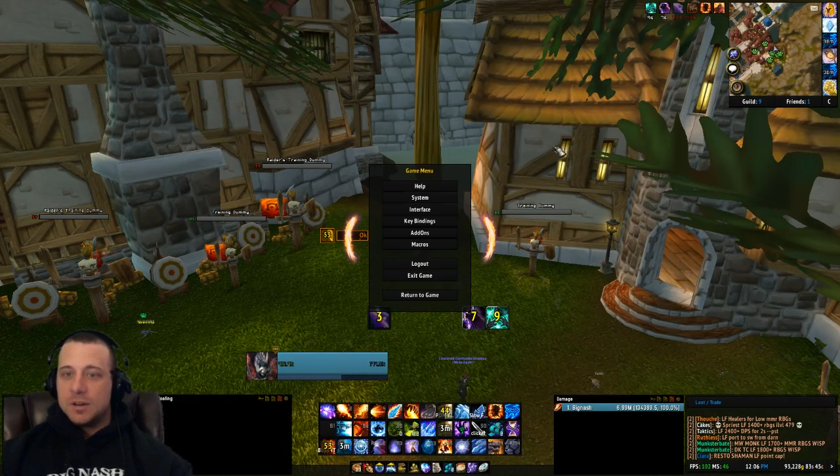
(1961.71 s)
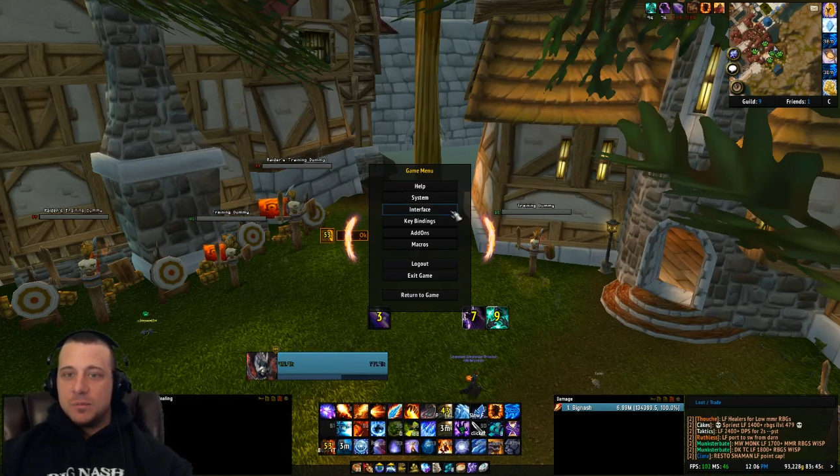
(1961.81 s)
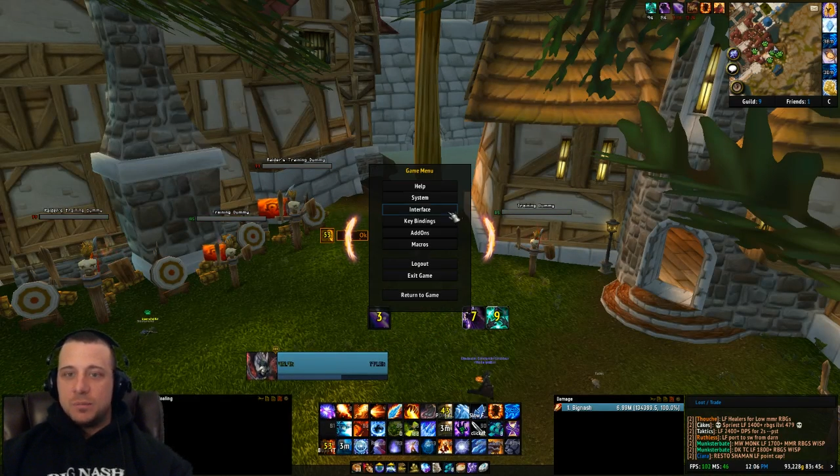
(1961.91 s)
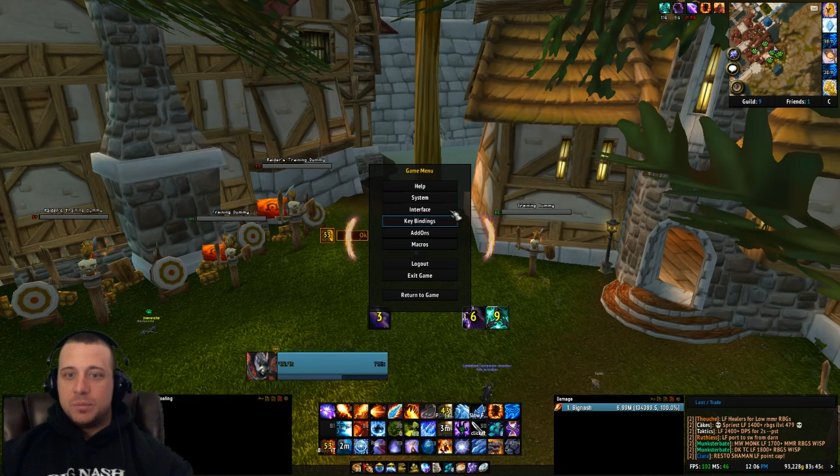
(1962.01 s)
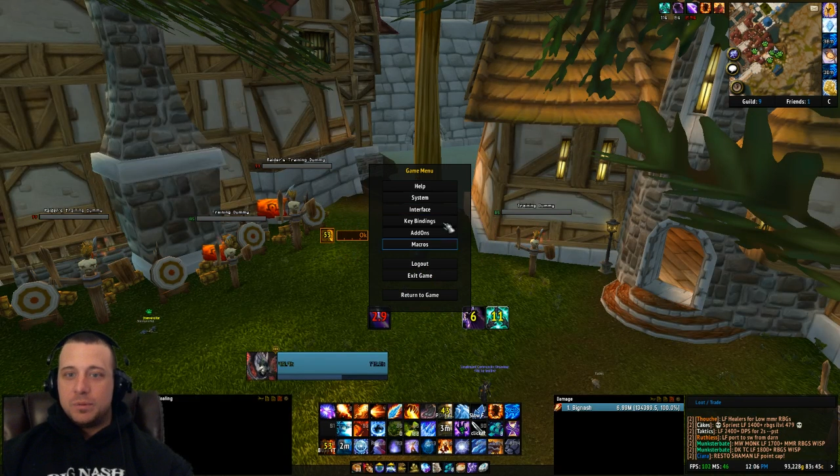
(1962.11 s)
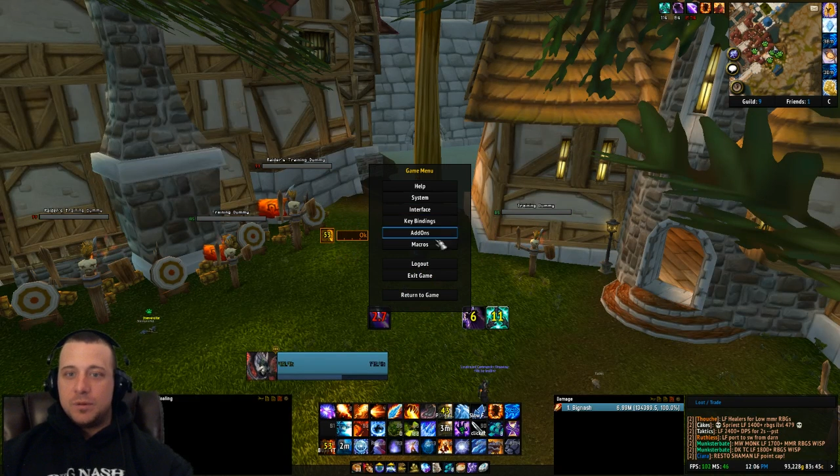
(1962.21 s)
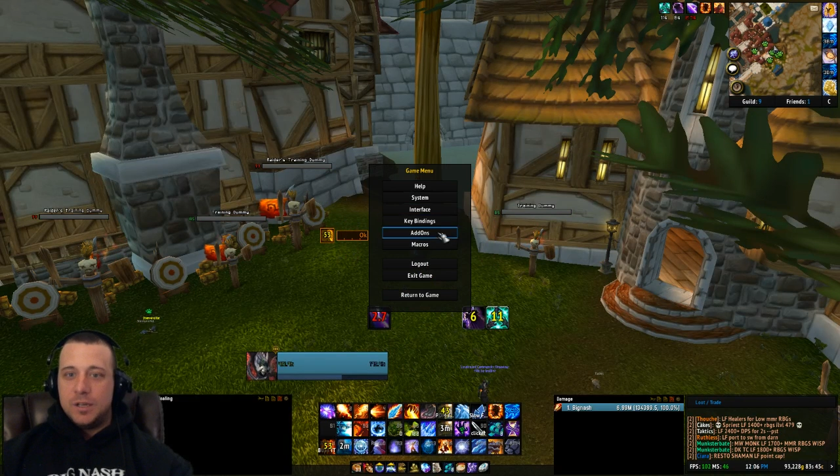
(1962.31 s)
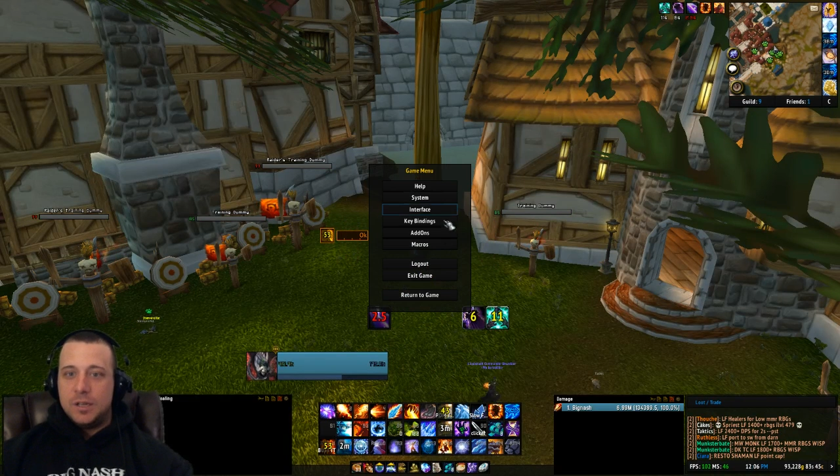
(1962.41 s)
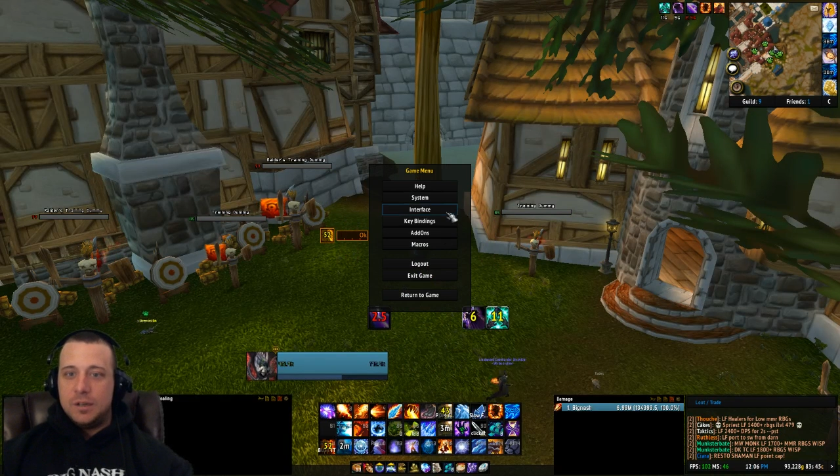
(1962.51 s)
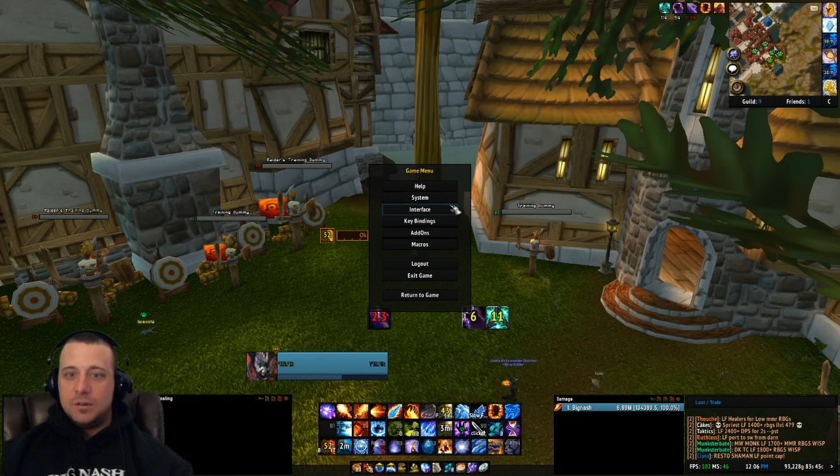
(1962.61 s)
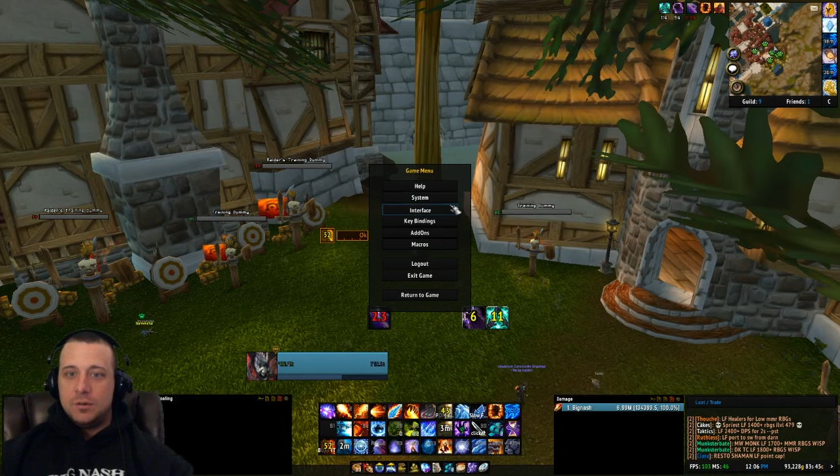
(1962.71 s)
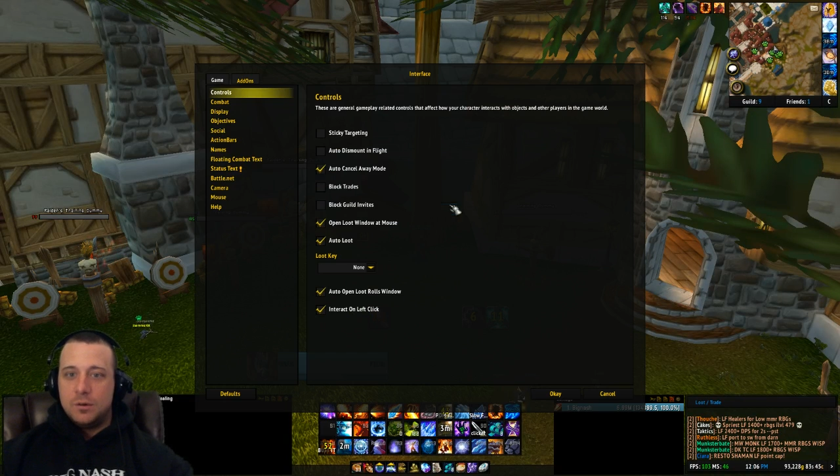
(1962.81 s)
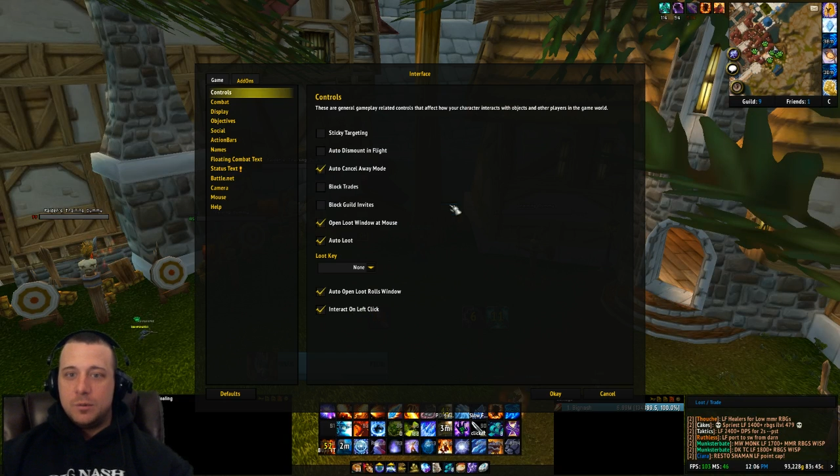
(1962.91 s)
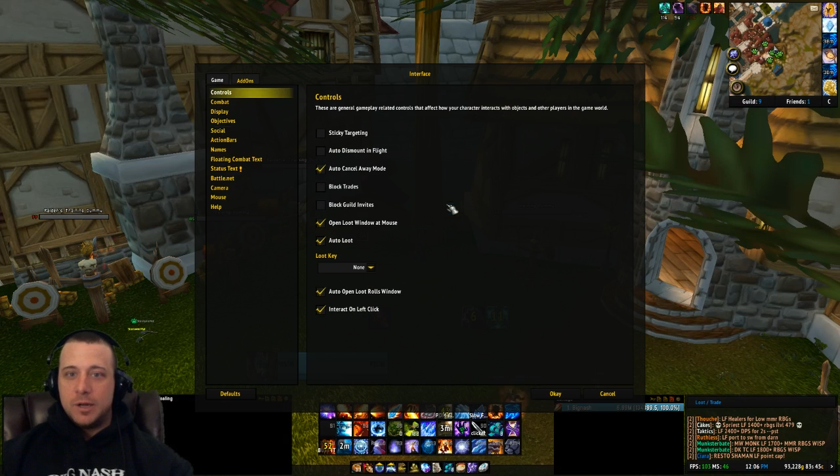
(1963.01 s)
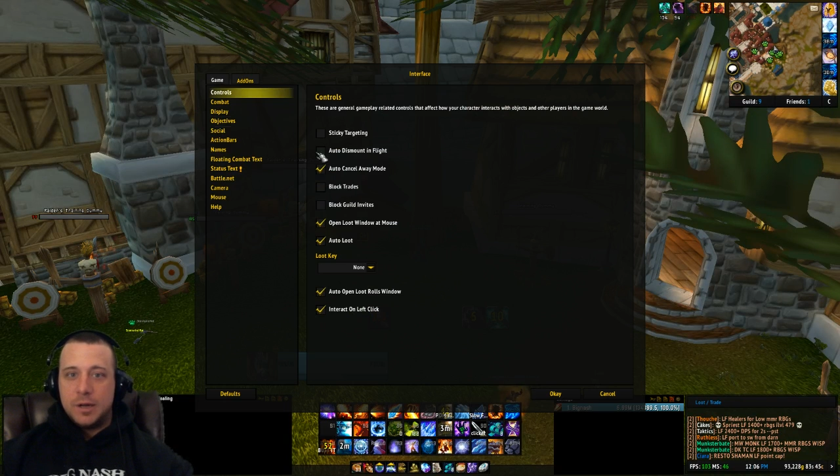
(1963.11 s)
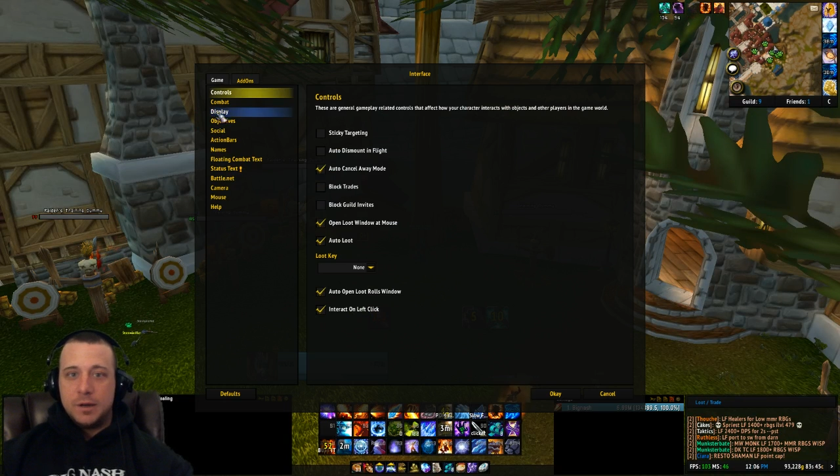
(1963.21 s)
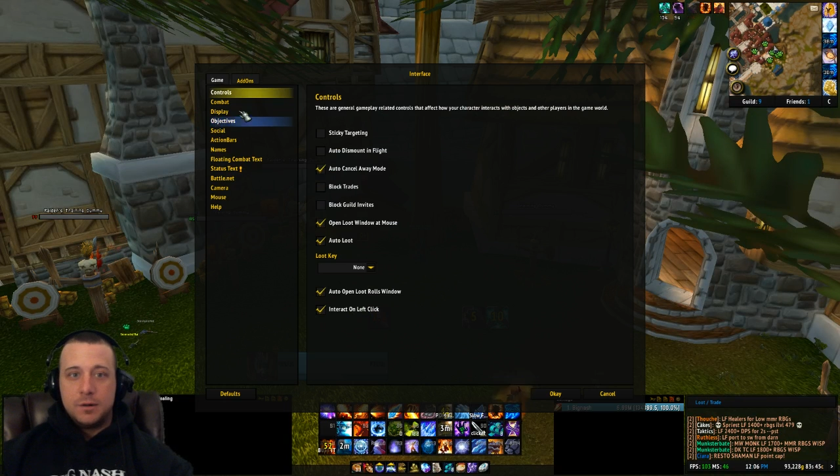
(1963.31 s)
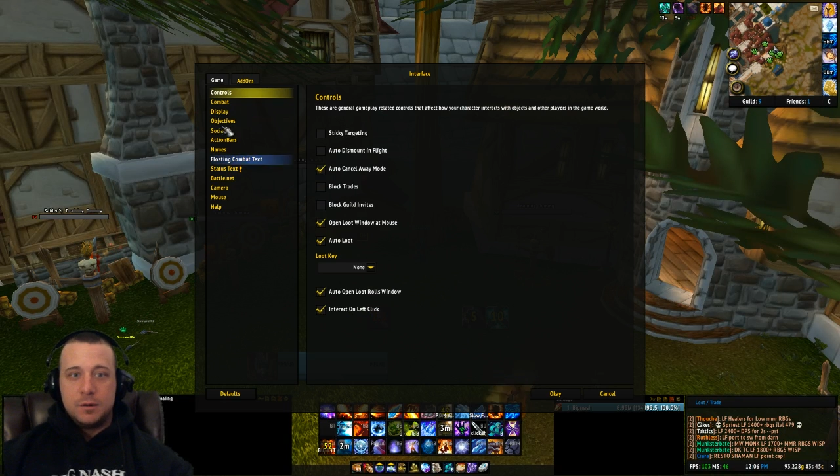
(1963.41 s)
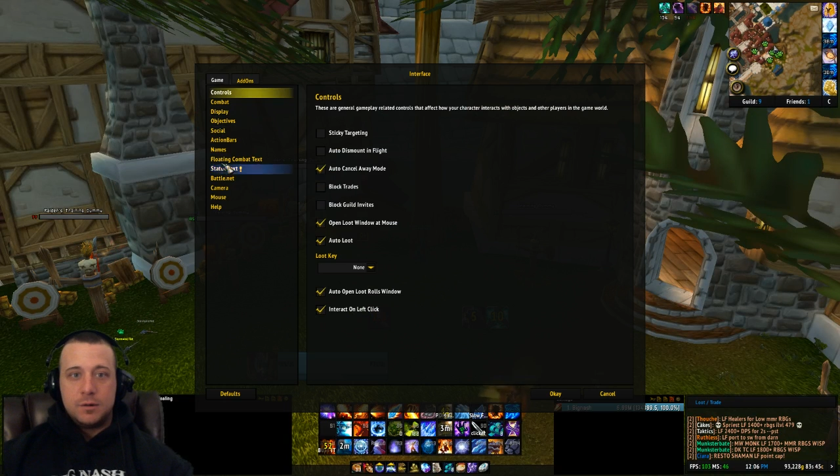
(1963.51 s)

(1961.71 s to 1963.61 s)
complete tool bag